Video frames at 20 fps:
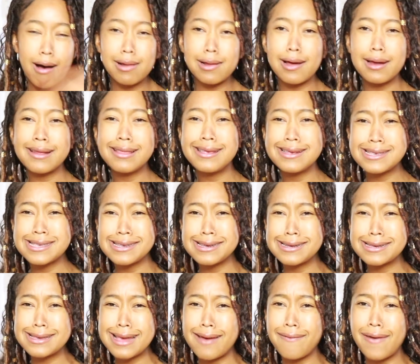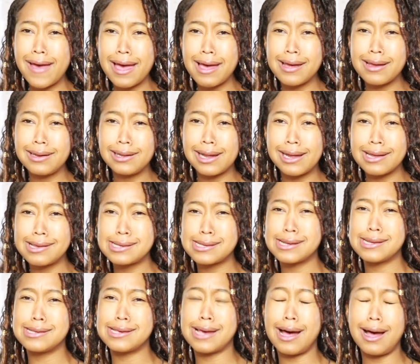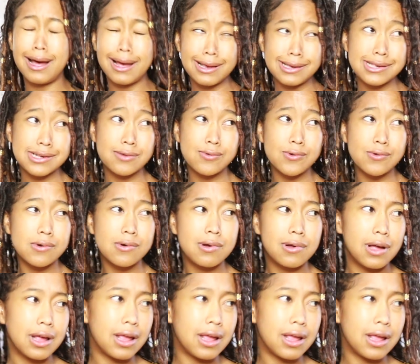A lot of these things I've had like since high school